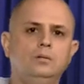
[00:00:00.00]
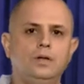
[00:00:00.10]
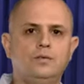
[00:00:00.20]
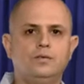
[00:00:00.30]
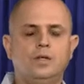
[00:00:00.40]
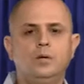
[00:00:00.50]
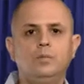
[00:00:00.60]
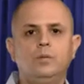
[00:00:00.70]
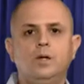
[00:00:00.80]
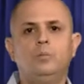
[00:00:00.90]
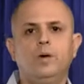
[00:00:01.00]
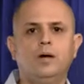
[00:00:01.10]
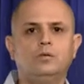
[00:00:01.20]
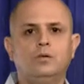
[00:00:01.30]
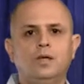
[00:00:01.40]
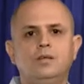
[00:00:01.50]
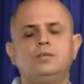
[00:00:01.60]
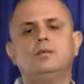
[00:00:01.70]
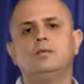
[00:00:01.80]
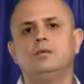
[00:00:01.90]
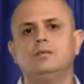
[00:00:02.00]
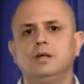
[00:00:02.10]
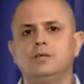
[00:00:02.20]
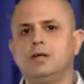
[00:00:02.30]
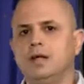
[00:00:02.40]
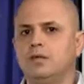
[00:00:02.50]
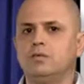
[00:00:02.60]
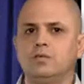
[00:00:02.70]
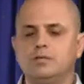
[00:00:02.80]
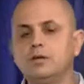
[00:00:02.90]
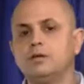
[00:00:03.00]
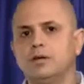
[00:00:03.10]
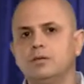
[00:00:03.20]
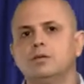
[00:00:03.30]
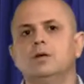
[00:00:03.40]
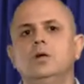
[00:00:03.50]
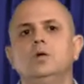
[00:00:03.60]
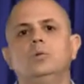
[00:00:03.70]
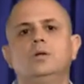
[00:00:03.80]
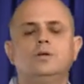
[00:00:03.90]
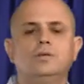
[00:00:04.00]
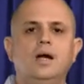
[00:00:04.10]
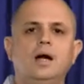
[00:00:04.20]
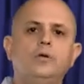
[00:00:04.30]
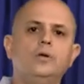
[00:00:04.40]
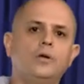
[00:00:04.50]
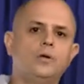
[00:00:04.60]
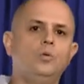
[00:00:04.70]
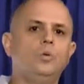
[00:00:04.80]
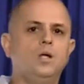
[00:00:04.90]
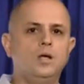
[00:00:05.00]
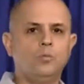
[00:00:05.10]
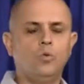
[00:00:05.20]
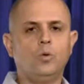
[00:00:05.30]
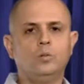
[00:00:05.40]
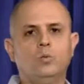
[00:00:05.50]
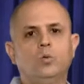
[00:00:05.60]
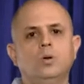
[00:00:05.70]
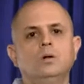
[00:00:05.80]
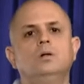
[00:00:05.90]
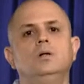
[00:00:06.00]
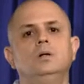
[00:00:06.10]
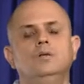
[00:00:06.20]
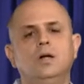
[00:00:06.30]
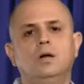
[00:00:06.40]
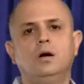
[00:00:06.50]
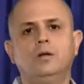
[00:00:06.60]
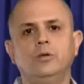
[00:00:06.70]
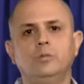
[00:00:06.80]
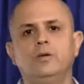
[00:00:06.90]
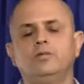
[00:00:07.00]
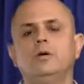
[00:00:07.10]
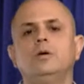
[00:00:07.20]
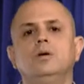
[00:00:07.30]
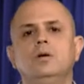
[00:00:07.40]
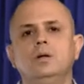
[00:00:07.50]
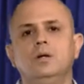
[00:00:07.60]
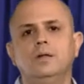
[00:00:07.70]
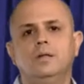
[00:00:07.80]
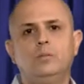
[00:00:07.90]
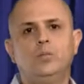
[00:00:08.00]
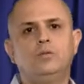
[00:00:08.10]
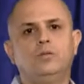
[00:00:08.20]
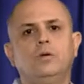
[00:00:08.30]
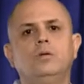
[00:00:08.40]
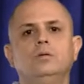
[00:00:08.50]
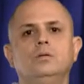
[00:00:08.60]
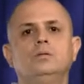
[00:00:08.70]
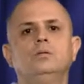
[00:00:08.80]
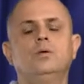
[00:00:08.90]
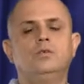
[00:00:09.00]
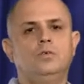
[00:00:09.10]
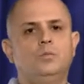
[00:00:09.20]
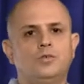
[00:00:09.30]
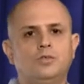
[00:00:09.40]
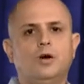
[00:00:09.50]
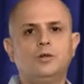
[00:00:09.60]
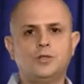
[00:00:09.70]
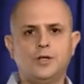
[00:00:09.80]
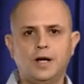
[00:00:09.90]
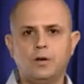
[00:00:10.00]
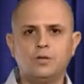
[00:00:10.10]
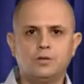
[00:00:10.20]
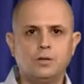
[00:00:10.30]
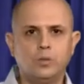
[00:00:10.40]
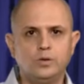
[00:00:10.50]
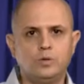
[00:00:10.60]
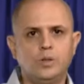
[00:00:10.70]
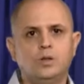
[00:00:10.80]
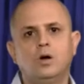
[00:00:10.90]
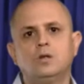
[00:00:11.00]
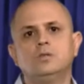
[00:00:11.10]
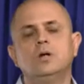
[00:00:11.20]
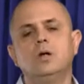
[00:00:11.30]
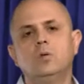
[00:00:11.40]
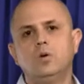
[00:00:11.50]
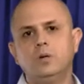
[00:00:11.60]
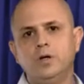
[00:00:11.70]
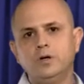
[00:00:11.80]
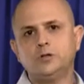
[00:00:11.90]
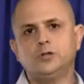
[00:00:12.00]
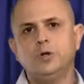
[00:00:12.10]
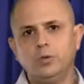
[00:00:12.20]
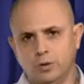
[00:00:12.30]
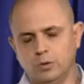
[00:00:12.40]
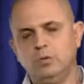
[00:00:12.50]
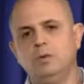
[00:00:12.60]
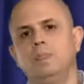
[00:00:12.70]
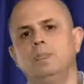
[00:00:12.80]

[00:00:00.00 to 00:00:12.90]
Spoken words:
has the same impact on asynchronous as it has on synchronous, because now you're accumulating more and more data on your buffer, and that buffer, which is much larger now, is going to be lost. What I'm here to show you